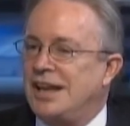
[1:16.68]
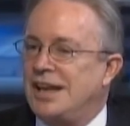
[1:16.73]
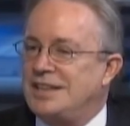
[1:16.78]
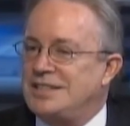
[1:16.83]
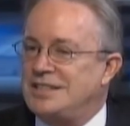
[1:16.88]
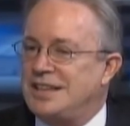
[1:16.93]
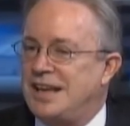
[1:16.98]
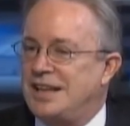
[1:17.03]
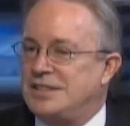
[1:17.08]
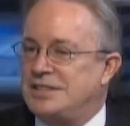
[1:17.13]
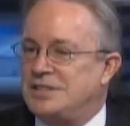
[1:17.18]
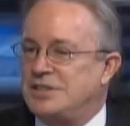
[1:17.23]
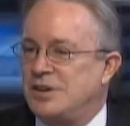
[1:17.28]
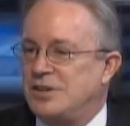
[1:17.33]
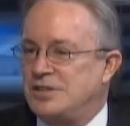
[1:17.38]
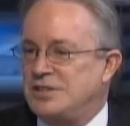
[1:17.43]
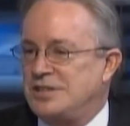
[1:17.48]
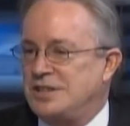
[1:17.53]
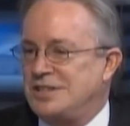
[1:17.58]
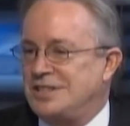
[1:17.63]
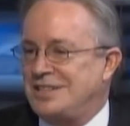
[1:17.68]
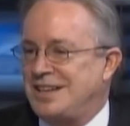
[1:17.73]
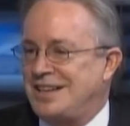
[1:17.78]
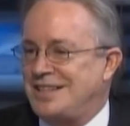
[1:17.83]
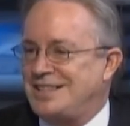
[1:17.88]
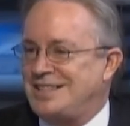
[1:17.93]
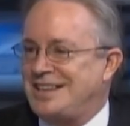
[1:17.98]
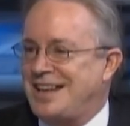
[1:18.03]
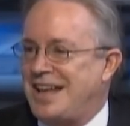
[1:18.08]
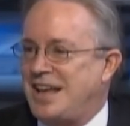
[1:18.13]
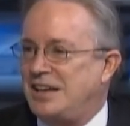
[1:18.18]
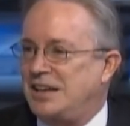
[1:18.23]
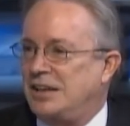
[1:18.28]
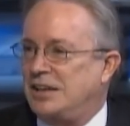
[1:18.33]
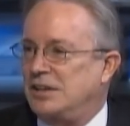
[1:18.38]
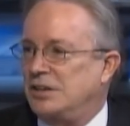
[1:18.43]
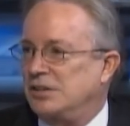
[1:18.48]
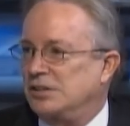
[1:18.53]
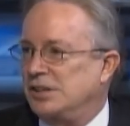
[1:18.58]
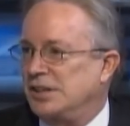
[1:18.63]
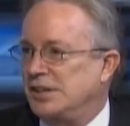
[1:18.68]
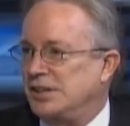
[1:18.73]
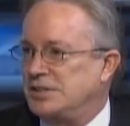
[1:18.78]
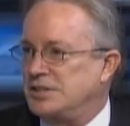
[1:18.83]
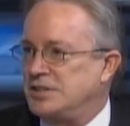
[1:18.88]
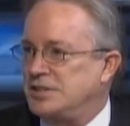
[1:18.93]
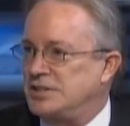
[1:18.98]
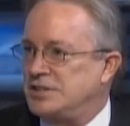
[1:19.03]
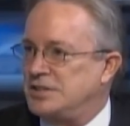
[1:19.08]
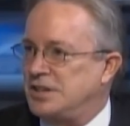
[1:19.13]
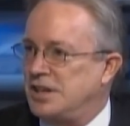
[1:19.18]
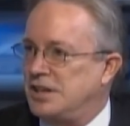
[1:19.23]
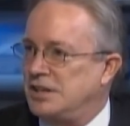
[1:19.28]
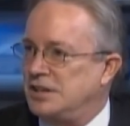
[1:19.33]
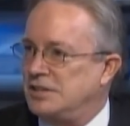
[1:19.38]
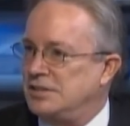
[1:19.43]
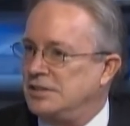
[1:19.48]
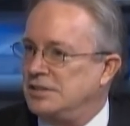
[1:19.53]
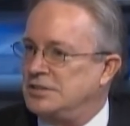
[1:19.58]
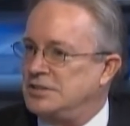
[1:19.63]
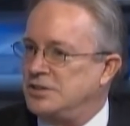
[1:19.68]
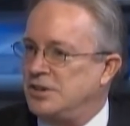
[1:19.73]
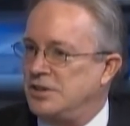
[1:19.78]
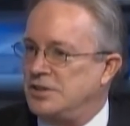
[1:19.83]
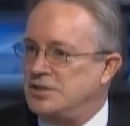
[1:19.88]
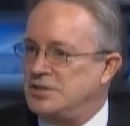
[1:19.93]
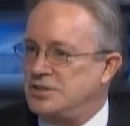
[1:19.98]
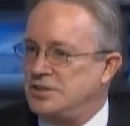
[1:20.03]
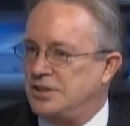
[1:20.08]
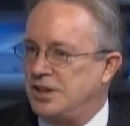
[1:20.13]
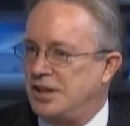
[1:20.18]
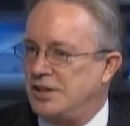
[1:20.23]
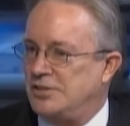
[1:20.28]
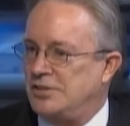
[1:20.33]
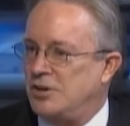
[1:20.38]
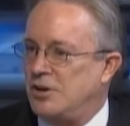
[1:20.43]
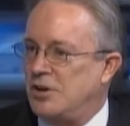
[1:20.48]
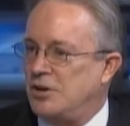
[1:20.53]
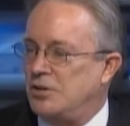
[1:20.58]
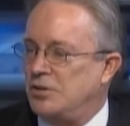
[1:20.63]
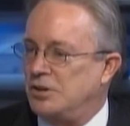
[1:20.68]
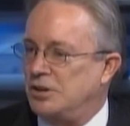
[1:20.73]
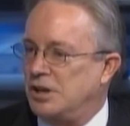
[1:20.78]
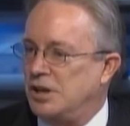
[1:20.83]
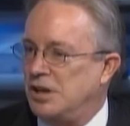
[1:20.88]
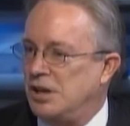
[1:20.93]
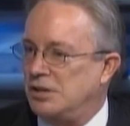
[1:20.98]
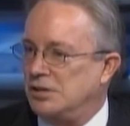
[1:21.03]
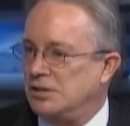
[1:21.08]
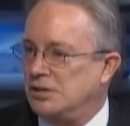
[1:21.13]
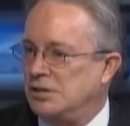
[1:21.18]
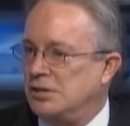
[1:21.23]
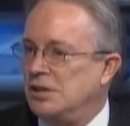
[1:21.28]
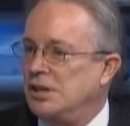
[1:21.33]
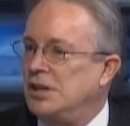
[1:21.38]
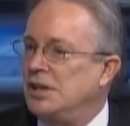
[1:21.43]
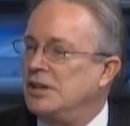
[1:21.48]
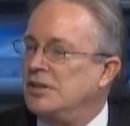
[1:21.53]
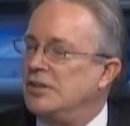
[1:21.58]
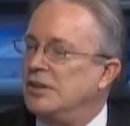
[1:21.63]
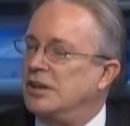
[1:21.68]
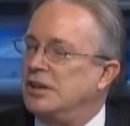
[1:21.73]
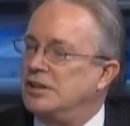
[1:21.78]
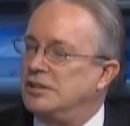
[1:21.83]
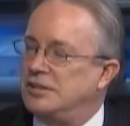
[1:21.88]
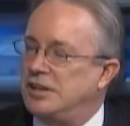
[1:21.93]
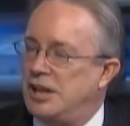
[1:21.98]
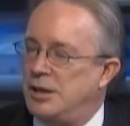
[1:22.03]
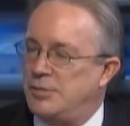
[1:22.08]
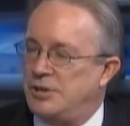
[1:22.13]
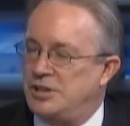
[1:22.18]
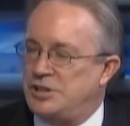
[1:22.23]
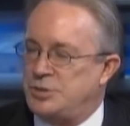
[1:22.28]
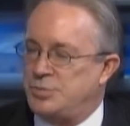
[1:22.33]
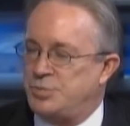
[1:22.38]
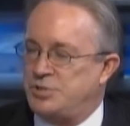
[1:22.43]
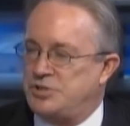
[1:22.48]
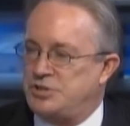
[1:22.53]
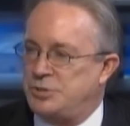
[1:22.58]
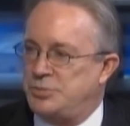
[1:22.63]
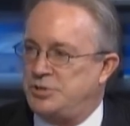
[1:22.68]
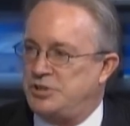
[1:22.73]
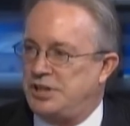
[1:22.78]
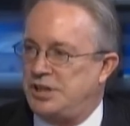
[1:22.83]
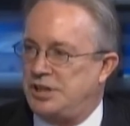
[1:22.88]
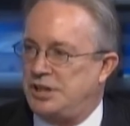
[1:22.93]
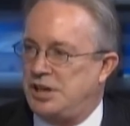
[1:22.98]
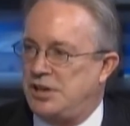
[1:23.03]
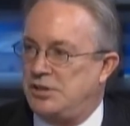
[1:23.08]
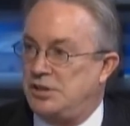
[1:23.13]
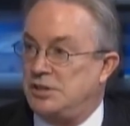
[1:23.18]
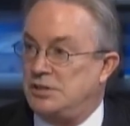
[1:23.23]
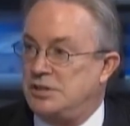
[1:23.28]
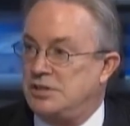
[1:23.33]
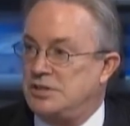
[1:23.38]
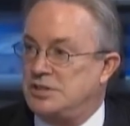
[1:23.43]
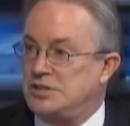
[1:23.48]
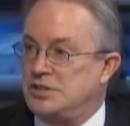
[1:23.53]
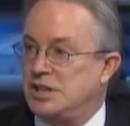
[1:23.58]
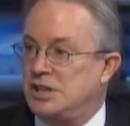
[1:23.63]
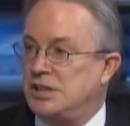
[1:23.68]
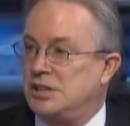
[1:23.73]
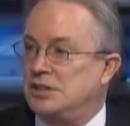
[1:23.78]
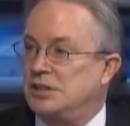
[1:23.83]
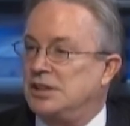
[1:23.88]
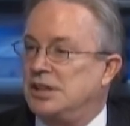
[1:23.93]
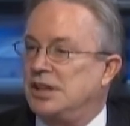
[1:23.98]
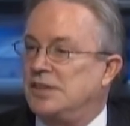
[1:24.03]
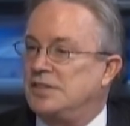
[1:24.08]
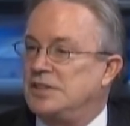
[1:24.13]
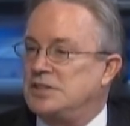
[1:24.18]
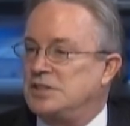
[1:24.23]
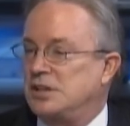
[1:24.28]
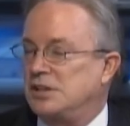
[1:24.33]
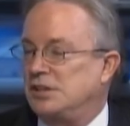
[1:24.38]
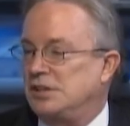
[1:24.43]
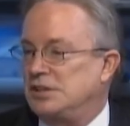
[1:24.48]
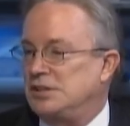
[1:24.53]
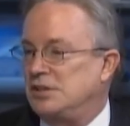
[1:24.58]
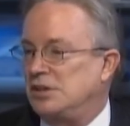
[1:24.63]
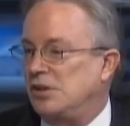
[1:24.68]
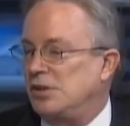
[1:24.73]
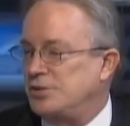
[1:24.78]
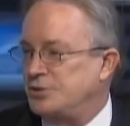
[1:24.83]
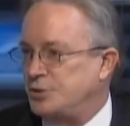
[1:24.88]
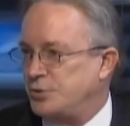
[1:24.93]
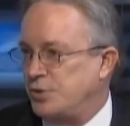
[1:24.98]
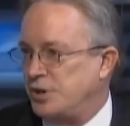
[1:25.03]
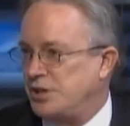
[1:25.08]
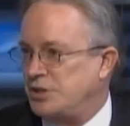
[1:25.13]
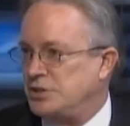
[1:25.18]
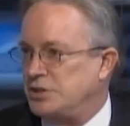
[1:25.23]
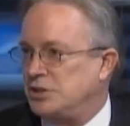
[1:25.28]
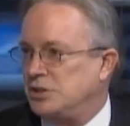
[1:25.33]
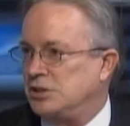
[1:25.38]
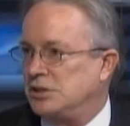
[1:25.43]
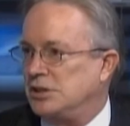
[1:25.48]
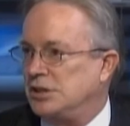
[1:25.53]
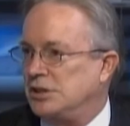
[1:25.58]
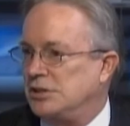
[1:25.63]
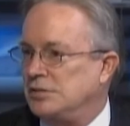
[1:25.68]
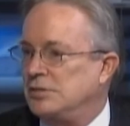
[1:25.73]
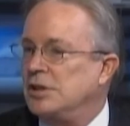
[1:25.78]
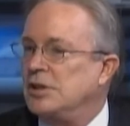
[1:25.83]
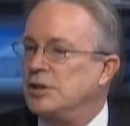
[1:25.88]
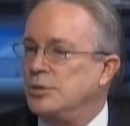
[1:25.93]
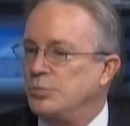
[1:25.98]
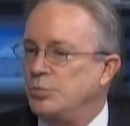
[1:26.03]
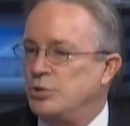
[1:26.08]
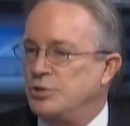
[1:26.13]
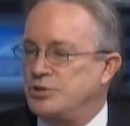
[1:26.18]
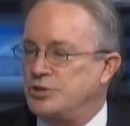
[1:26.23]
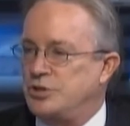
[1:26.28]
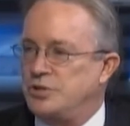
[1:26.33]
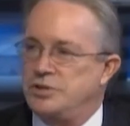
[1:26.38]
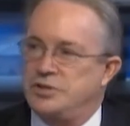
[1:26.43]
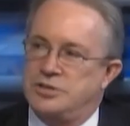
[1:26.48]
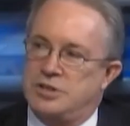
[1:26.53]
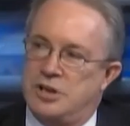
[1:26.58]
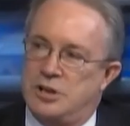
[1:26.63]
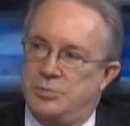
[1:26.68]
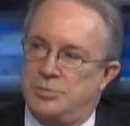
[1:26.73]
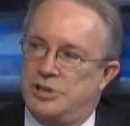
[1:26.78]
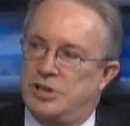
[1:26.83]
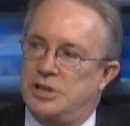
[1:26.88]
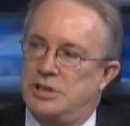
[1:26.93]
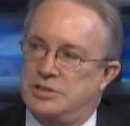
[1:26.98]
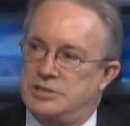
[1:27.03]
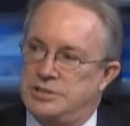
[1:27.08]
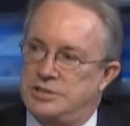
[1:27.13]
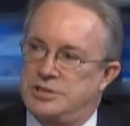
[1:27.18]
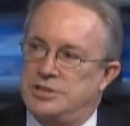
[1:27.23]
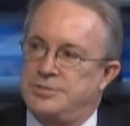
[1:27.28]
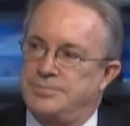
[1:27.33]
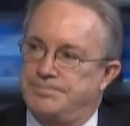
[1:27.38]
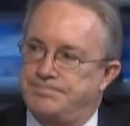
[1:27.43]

As that starts to stay static in our legs, the skin starts to get darker in color, the contaminants precipitate out into the skin, and this can lead to ulceration and more serious complications.